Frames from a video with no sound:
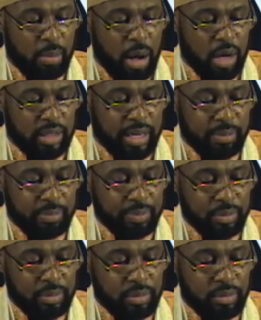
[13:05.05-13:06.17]
among them,
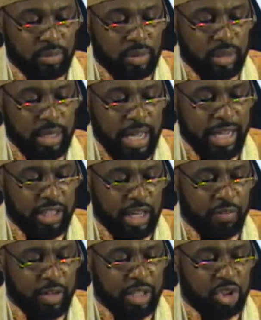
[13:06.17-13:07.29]
and
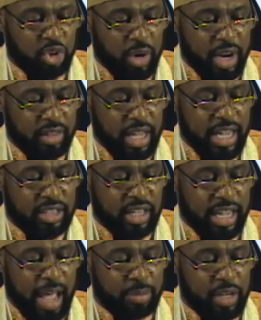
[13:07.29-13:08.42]
delivered his strength into
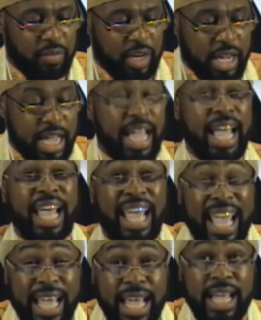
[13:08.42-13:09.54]
captivity.
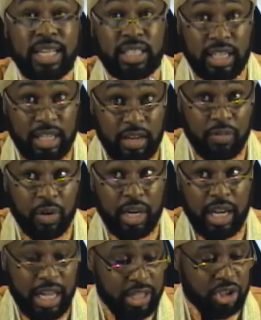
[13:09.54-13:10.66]
He delivered
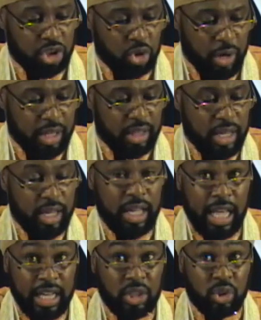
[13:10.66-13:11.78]
his strength
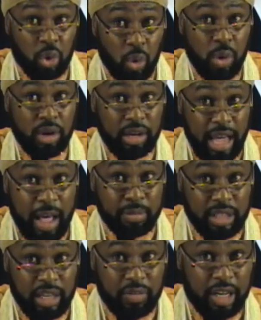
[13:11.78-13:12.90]
into
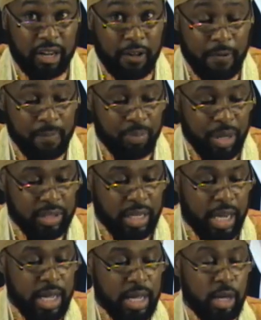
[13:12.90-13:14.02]
captivity.
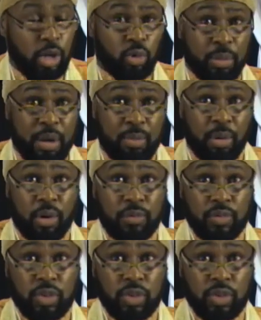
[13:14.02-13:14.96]
See, remember,